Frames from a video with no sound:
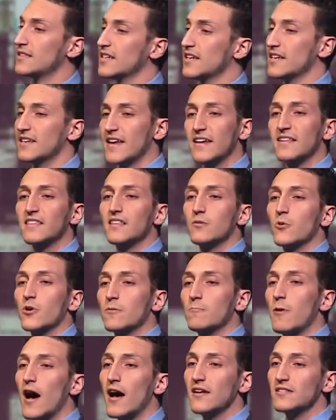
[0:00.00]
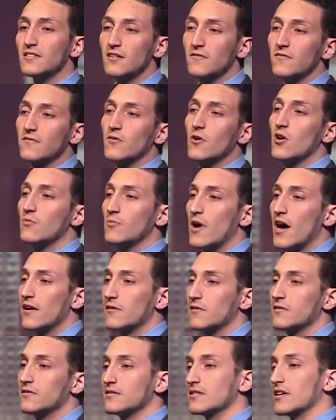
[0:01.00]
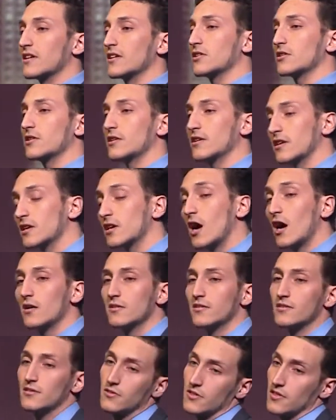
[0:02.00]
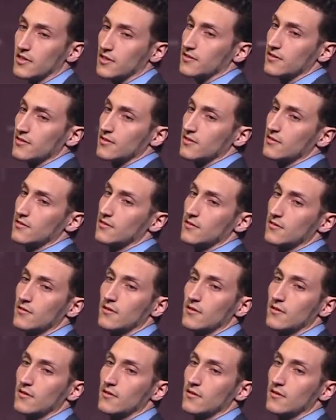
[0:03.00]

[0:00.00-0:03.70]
to connect them with positive role models in current college students,